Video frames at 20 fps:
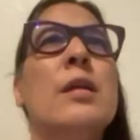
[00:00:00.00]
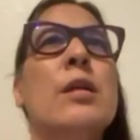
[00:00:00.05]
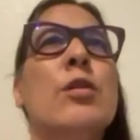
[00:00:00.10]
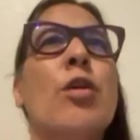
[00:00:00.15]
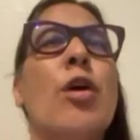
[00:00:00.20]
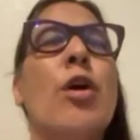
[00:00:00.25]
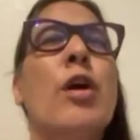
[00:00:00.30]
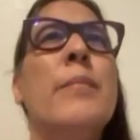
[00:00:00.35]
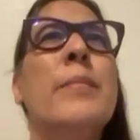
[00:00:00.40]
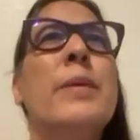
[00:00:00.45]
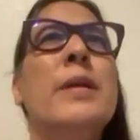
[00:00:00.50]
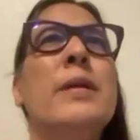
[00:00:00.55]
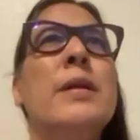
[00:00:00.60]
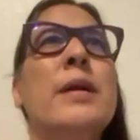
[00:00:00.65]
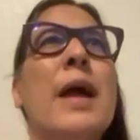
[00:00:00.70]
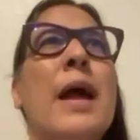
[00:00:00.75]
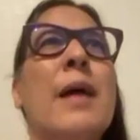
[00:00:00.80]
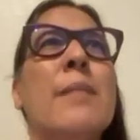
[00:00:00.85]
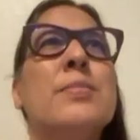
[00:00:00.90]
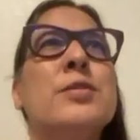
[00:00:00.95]
carbon
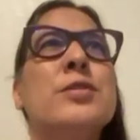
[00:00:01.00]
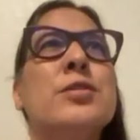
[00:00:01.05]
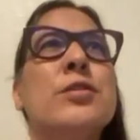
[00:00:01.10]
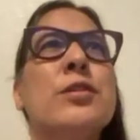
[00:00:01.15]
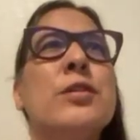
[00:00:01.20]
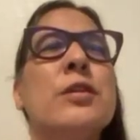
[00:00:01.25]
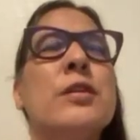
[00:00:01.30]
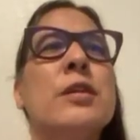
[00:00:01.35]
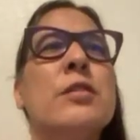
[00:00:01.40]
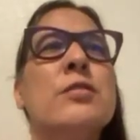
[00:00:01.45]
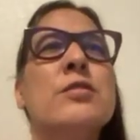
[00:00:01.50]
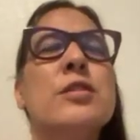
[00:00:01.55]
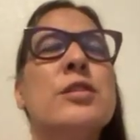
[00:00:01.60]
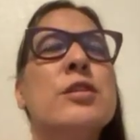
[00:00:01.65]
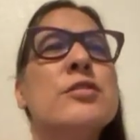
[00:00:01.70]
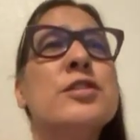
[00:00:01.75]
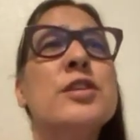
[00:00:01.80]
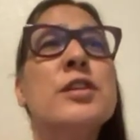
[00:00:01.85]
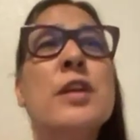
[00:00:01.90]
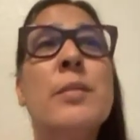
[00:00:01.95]
capture,
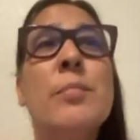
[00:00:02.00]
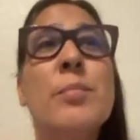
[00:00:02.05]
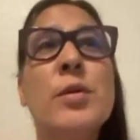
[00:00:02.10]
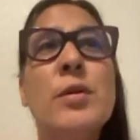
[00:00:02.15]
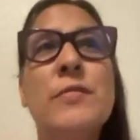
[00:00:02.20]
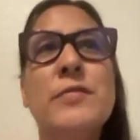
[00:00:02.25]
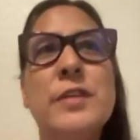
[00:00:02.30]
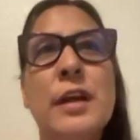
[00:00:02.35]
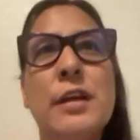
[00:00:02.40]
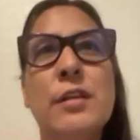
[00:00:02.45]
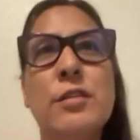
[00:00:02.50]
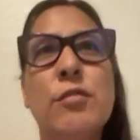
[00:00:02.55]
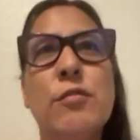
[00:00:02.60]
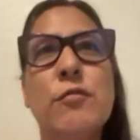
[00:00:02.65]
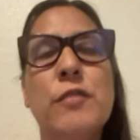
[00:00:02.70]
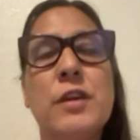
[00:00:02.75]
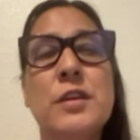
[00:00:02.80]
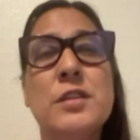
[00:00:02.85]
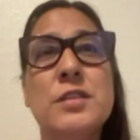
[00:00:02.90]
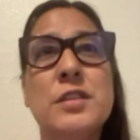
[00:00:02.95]
there's a number of techno
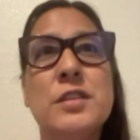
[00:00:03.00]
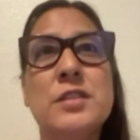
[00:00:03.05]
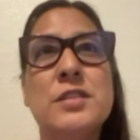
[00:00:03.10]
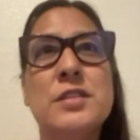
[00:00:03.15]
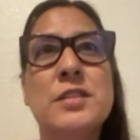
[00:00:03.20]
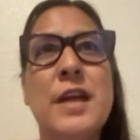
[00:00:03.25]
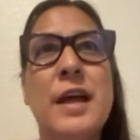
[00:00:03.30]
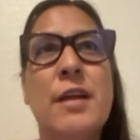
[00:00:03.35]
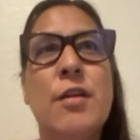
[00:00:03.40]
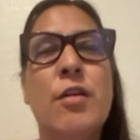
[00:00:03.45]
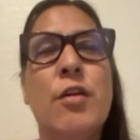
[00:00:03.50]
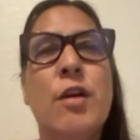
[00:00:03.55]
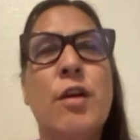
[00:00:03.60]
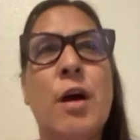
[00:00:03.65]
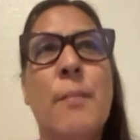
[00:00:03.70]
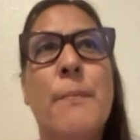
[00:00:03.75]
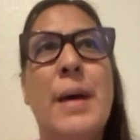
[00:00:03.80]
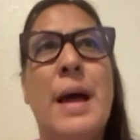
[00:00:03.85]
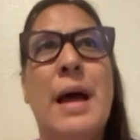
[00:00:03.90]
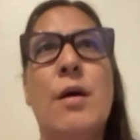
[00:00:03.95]
fixes that are
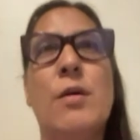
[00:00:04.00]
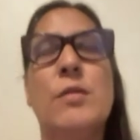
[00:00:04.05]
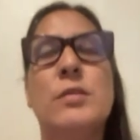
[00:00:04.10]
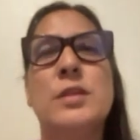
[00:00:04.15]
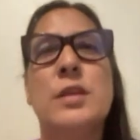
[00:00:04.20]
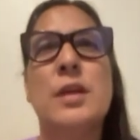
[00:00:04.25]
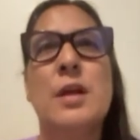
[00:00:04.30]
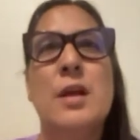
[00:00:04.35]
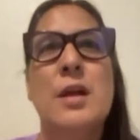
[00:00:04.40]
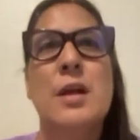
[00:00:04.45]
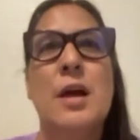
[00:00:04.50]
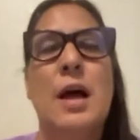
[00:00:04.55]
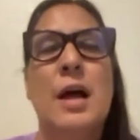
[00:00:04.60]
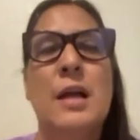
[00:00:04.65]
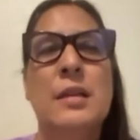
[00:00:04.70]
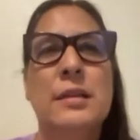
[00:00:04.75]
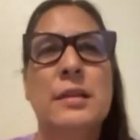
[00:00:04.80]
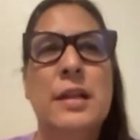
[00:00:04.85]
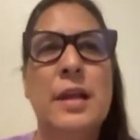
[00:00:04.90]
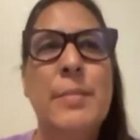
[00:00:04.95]
about
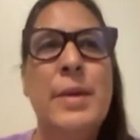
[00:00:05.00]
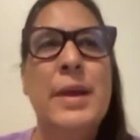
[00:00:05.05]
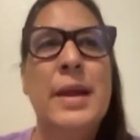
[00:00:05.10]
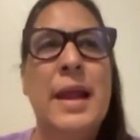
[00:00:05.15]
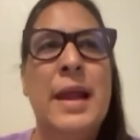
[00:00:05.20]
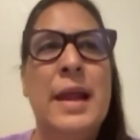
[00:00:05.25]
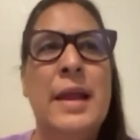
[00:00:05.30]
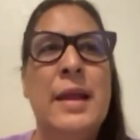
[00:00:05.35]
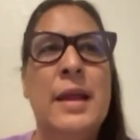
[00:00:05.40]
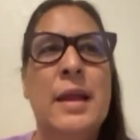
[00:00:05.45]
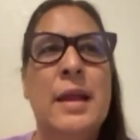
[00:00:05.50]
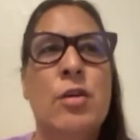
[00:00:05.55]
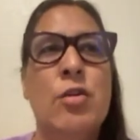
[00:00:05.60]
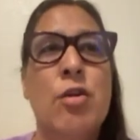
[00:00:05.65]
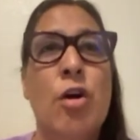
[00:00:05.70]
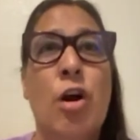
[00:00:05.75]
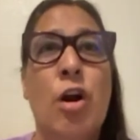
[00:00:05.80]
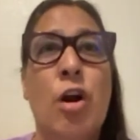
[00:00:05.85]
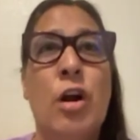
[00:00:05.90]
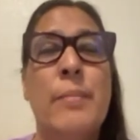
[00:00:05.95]
eliminating
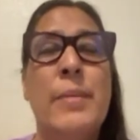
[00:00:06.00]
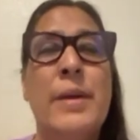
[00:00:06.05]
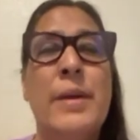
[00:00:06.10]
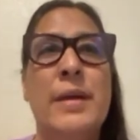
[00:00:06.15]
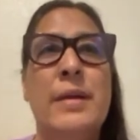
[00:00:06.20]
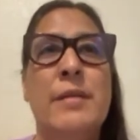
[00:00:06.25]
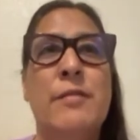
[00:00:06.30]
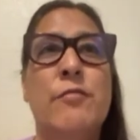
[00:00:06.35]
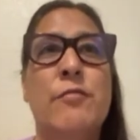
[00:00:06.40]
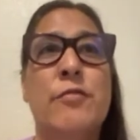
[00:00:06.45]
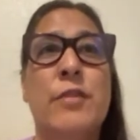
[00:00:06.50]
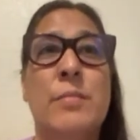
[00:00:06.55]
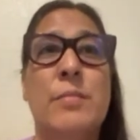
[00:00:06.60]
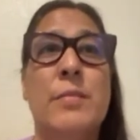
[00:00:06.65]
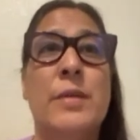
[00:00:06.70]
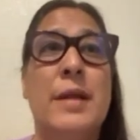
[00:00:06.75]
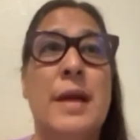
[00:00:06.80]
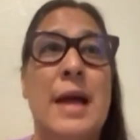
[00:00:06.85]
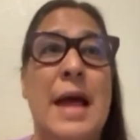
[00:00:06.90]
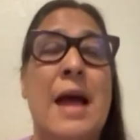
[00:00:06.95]
carbon
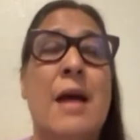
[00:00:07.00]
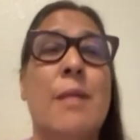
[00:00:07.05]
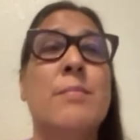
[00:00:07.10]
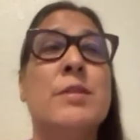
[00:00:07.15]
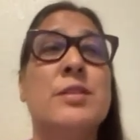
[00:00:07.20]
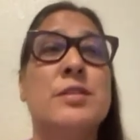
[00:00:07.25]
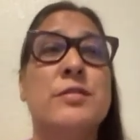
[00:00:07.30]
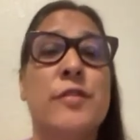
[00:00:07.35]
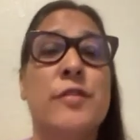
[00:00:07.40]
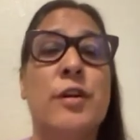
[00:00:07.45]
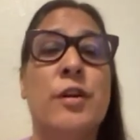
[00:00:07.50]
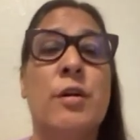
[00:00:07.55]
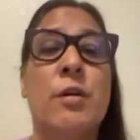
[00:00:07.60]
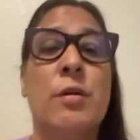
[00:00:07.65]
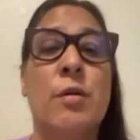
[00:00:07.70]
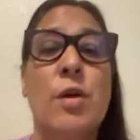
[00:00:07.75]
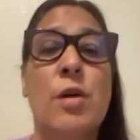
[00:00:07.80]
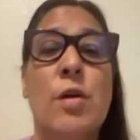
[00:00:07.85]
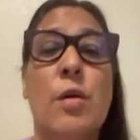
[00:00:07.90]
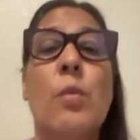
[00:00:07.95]
from the
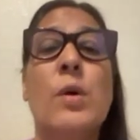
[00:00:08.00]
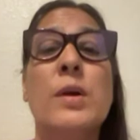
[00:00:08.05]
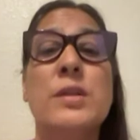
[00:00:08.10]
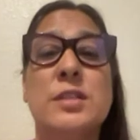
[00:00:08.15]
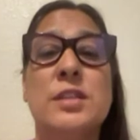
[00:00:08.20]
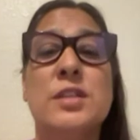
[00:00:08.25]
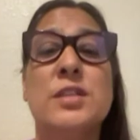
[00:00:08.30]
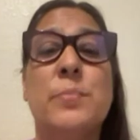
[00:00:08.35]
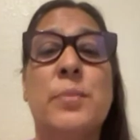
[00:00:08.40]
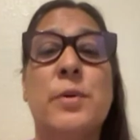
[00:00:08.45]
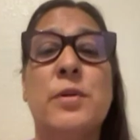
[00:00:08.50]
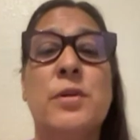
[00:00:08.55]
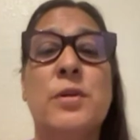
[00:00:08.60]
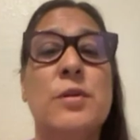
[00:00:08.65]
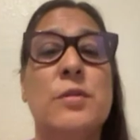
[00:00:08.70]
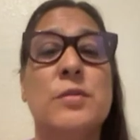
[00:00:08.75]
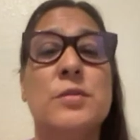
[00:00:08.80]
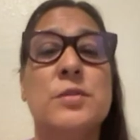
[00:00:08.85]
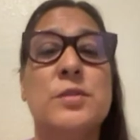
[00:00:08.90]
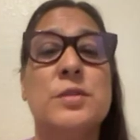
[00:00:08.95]
atmosphere once it's
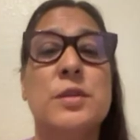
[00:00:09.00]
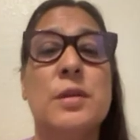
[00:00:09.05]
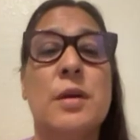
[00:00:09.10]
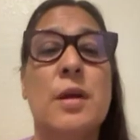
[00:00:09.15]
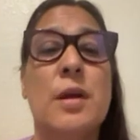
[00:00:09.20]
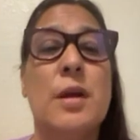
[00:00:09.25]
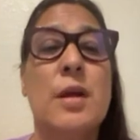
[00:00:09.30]
produced.